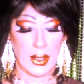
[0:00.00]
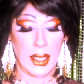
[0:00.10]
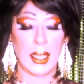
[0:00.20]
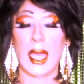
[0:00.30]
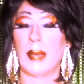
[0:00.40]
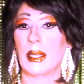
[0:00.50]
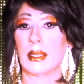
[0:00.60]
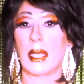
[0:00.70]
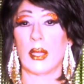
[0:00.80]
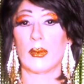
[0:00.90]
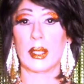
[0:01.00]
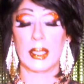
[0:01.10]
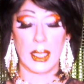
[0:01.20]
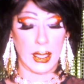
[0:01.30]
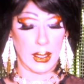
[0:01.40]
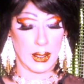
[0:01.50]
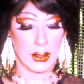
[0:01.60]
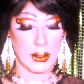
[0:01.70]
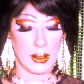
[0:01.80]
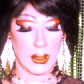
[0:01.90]
he comments how
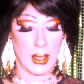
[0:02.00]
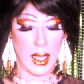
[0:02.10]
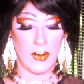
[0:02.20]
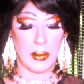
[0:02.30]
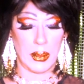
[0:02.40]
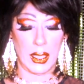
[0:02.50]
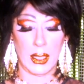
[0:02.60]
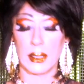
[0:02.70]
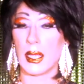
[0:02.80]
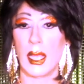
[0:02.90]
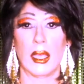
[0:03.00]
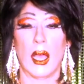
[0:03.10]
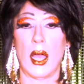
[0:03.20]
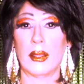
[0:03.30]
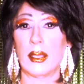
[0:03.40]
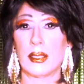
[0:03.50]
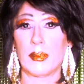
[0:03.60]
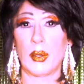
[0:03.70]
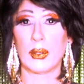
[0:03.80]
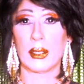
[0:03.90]
ridiculous everybody is. All these
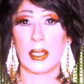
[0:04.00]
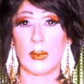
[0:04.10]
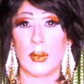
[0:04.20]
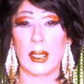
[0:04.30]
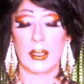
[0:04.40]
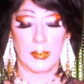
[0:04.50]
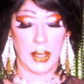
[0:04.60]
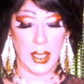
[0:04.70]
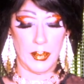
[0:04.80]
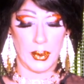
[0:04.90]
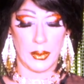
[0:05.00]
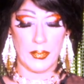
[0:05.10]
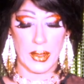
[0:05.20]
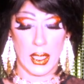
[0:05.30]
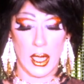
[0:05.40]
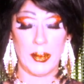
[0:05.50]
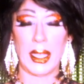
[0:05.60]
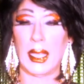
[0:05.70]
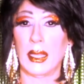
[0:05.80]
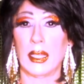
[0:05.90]
supposedly regal people are
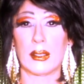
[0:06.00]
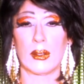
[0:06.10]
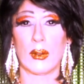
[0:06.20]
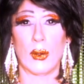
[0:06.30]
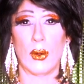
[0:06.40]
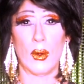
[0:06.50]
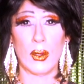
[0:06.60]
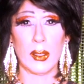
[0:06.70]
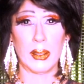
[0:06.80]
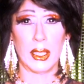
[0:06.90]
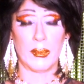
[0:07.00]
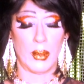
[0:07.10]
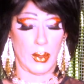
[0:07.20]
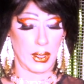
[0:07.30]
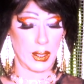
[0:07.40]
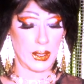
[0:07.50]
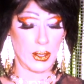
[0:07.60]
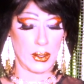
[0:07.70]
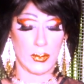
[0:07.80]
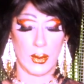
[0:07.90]
making these horribly important
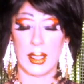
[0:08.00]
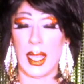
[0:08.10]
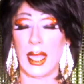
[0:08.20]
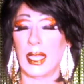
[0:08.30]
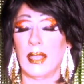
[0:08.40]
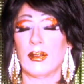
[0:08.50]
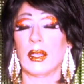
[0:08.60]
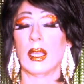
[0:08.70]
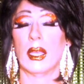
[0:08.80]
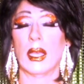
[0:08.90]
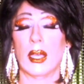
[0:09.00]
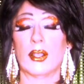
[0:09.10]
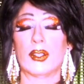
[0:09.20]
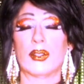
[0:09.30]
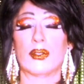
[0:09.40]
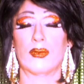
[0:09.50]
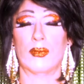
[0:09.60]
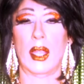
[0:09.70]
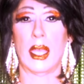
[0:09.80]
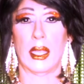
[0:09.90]
decisions with not even a
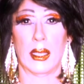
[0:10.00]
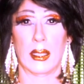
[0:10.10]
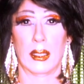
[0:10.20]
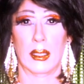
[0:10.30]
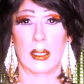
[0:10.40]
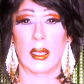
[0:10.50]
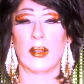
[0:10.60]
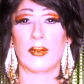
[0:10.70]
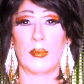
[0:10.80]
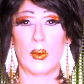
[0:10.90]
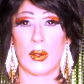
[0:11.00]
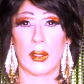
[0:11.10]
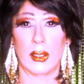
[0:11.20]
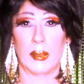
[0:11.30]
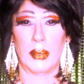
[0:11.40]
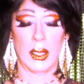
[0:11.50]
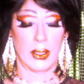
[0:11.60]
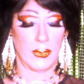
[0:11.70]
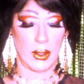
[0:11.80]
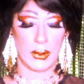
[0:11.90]
shred of moral
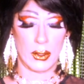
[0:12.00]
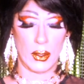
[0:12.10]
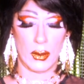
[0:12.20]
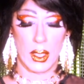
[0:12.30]
imperative. There's